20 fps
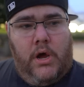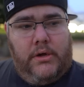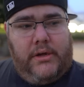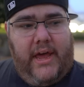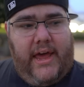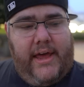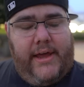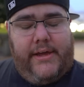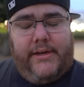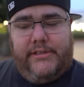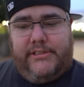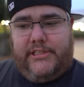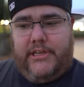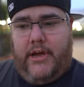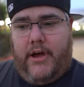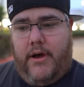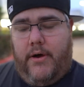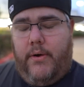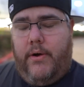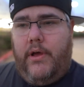Okay,
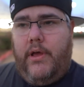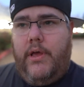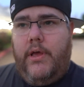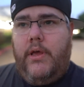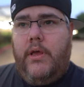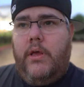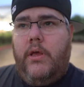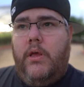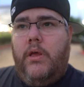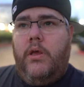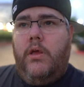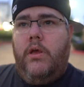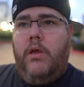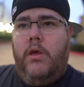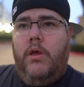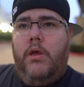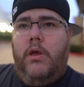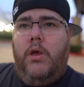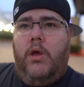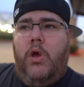so
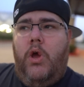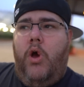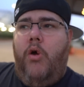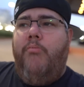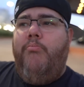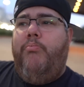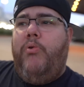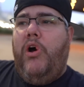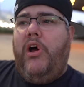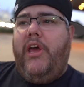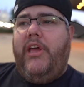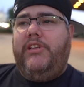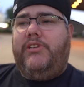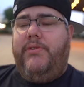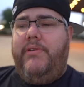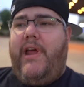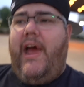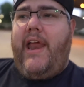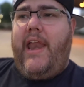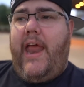Boogie
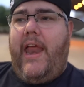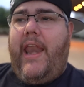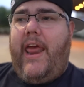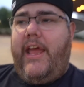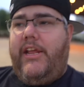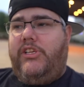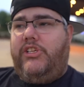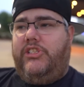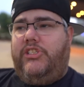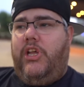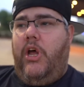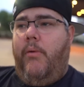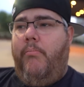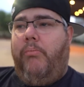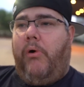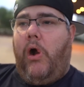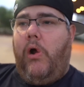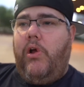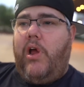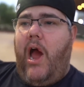2988 just
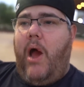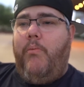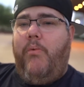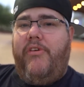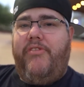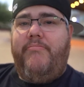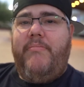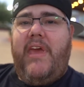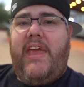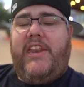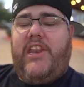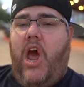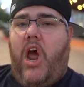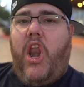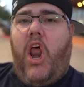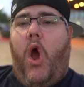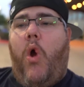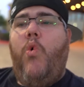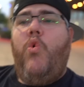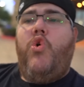broke up with me. No,
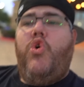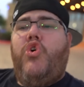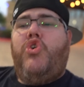no.